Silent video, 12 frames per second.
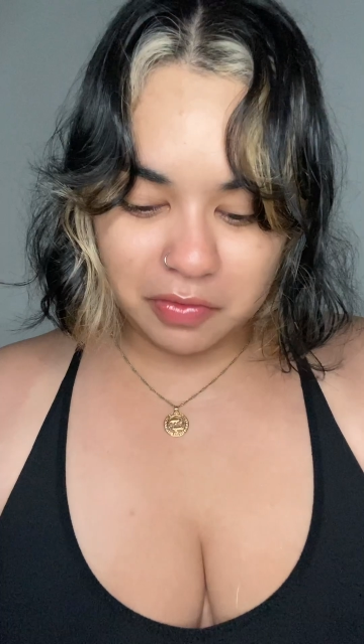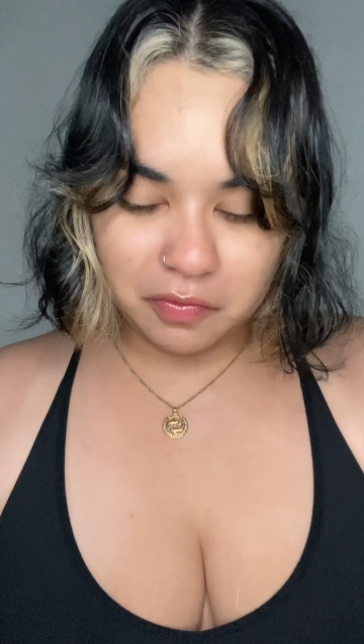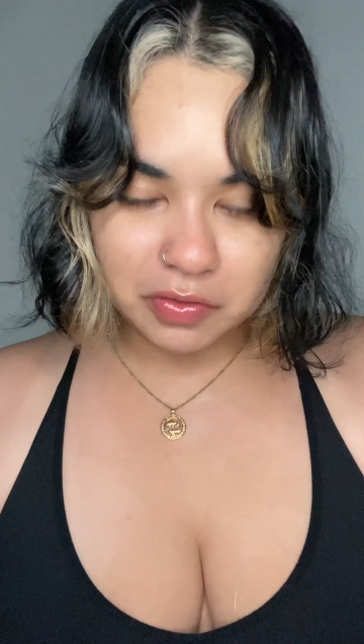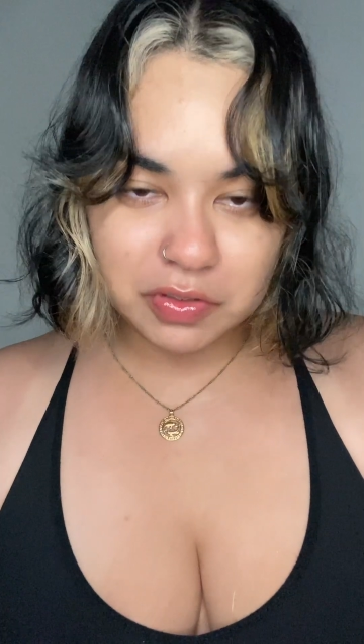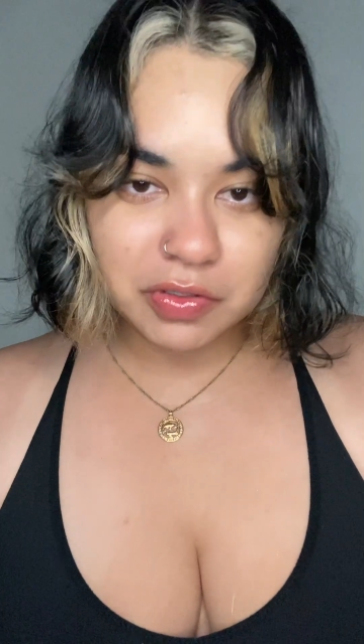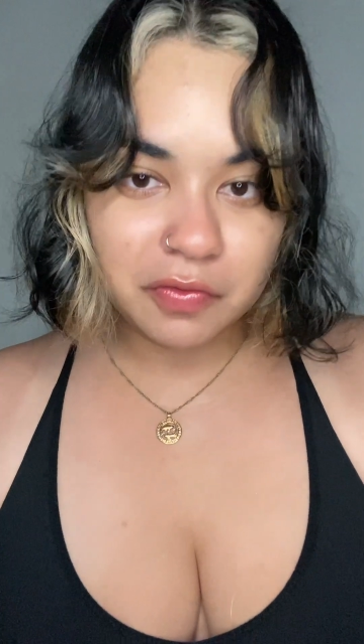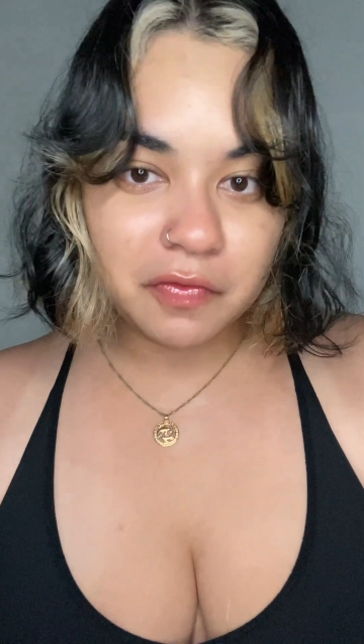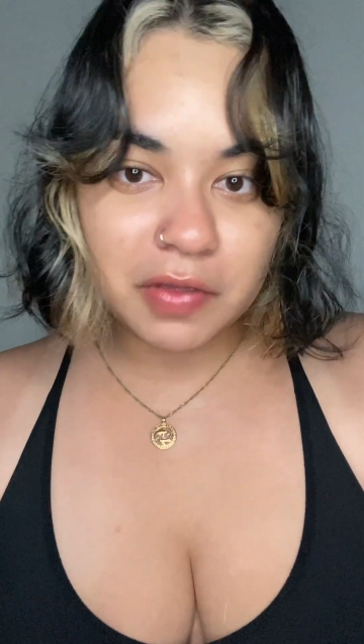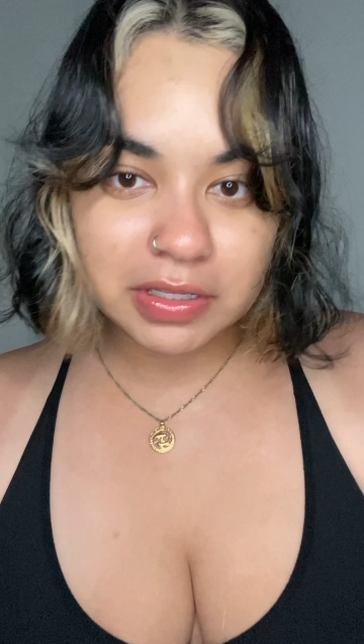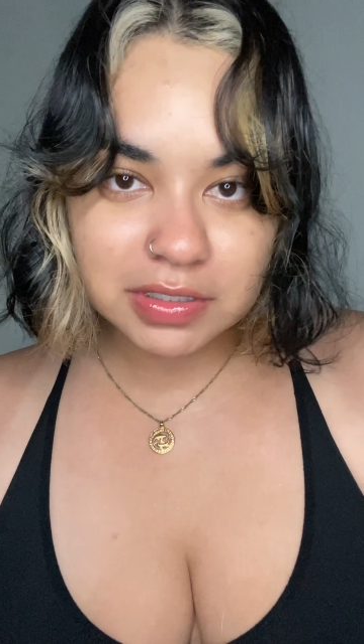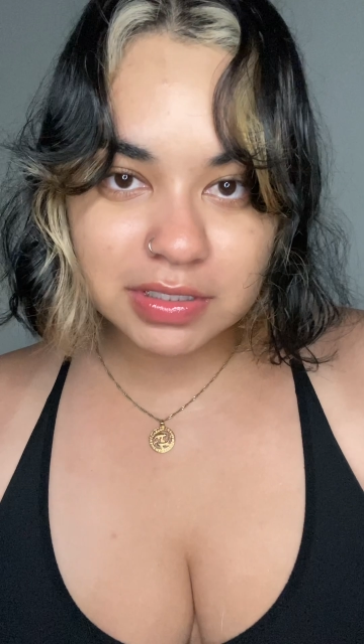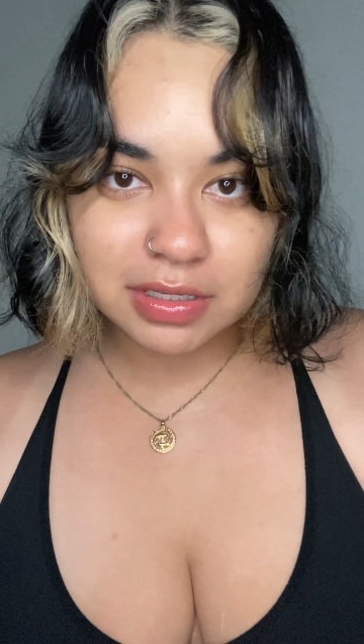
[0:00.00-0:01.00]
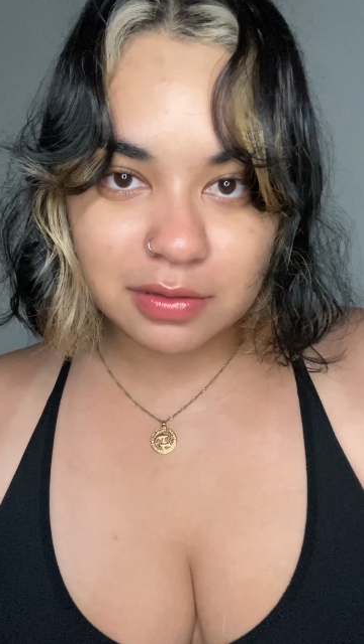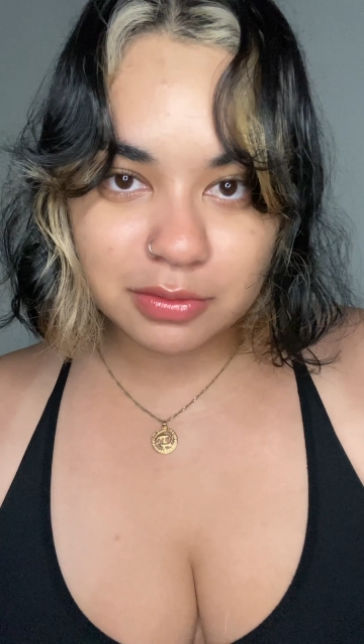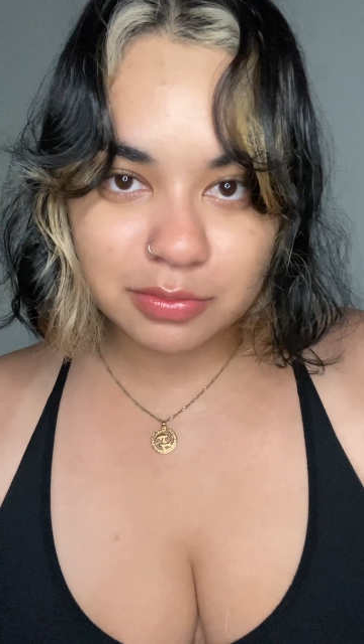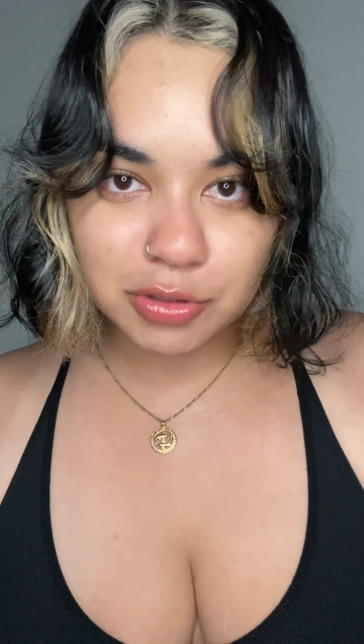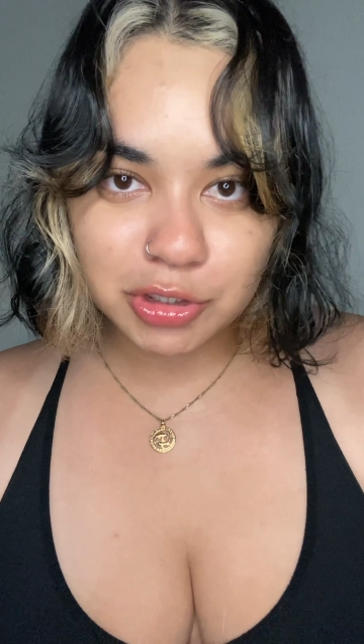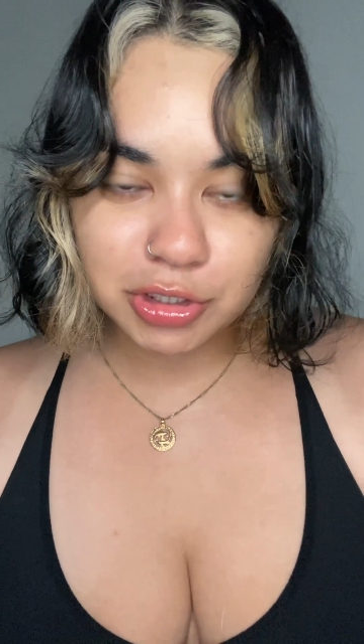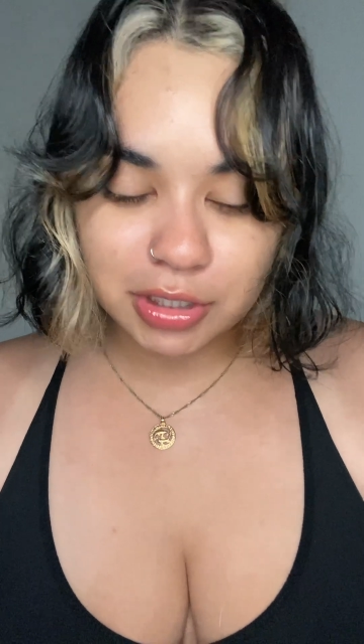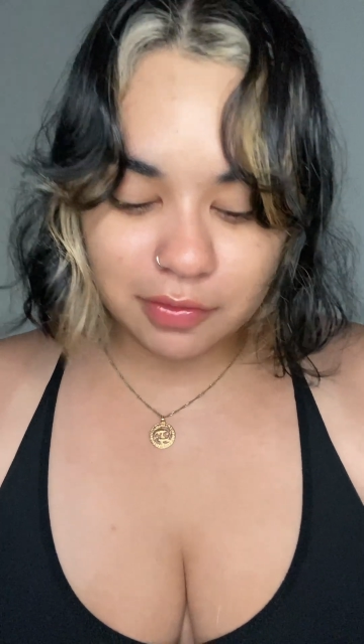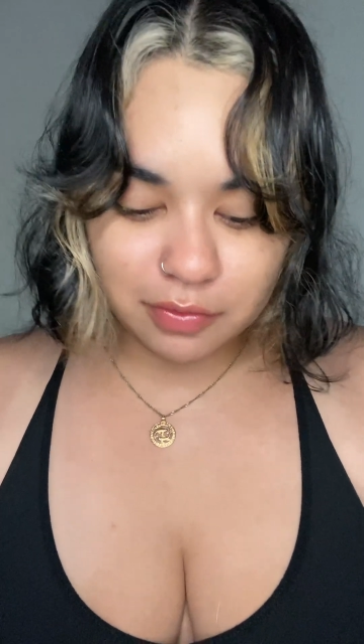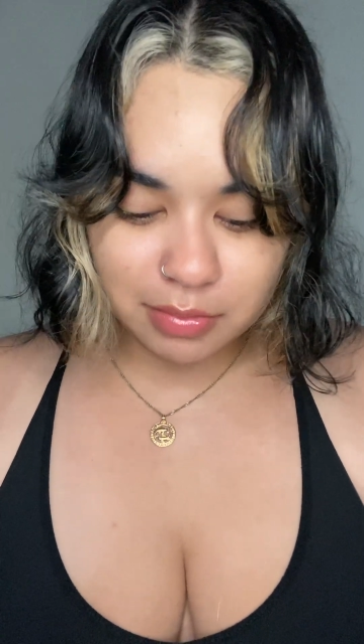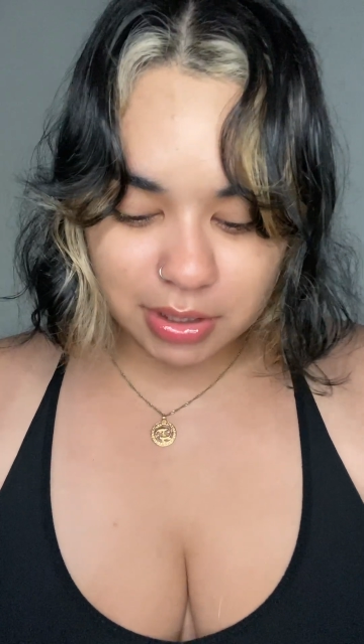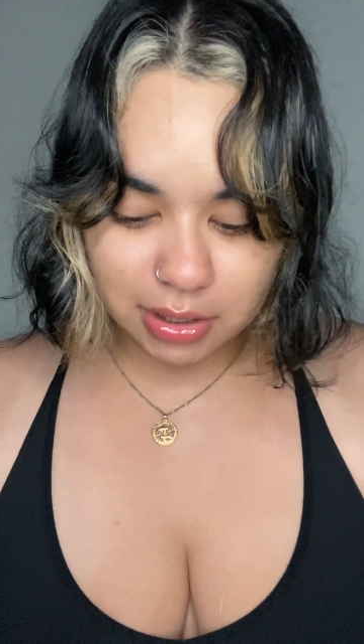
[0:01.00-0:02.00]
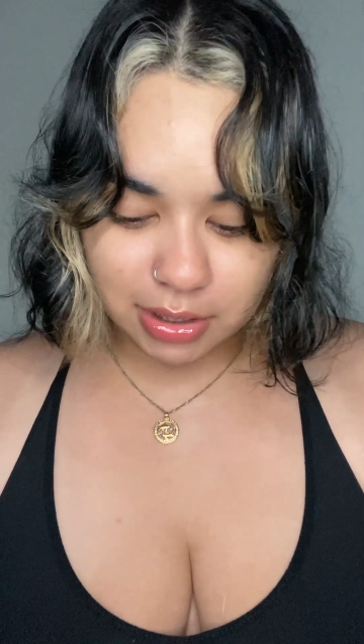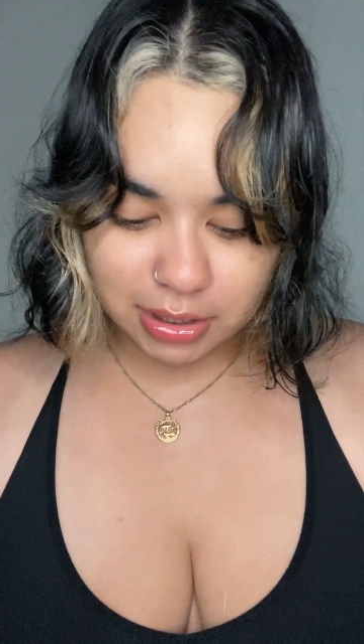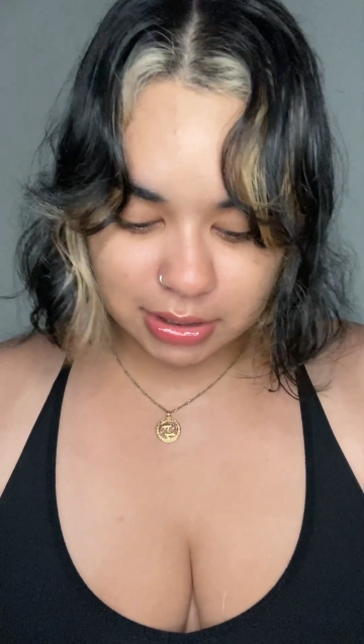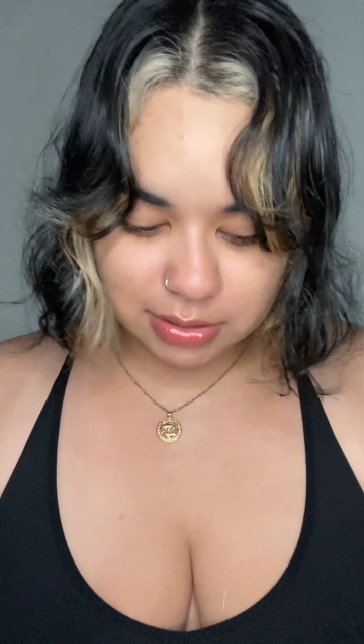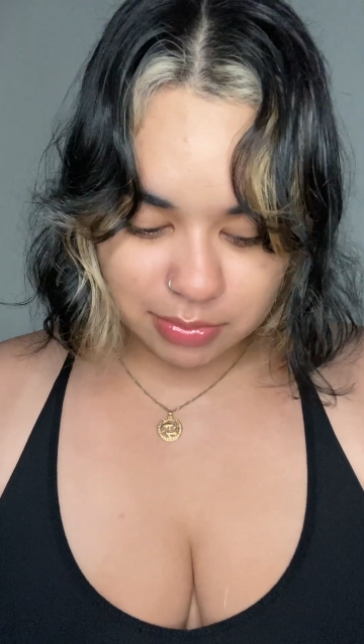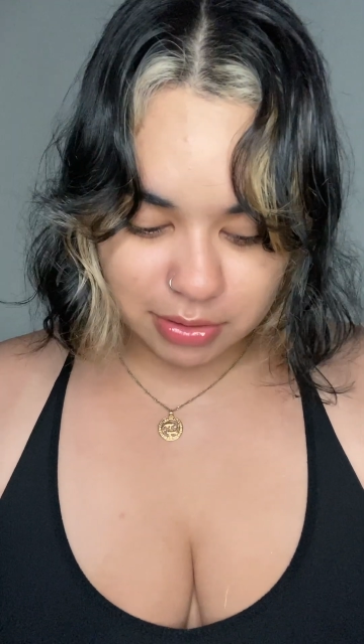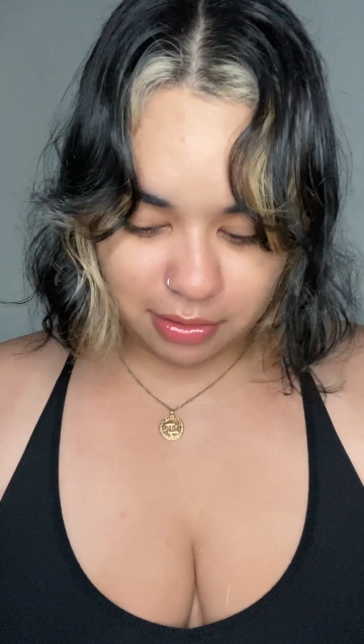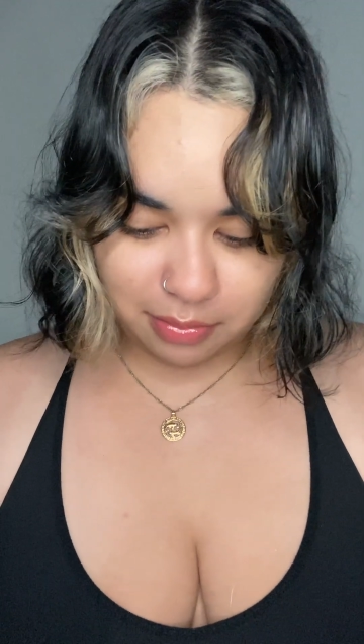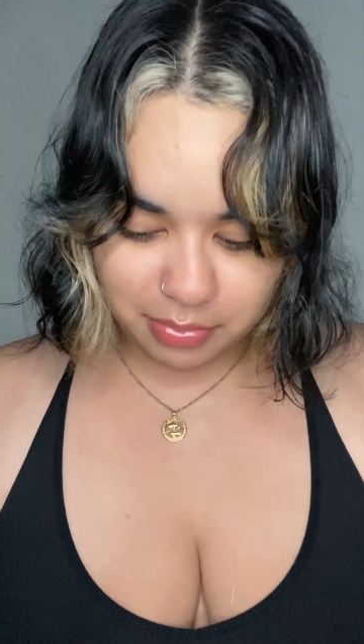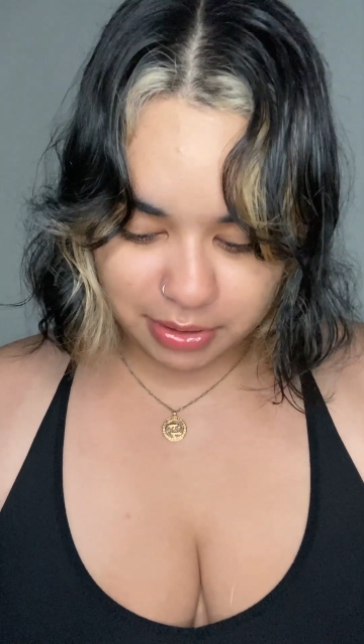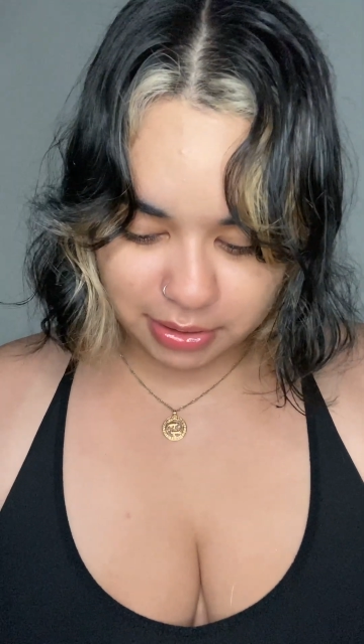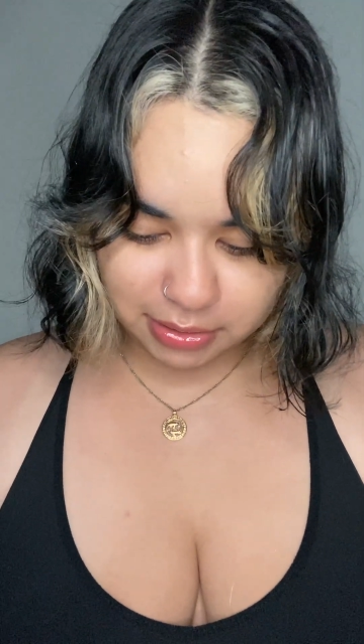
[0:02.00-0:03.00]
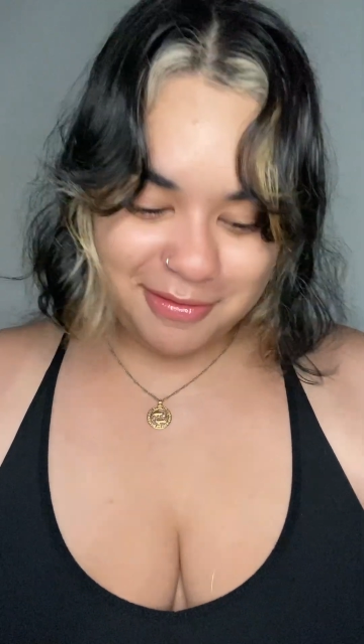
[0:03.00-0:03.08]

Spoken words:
feel so fancy when I'm shaving my legs and my armpit.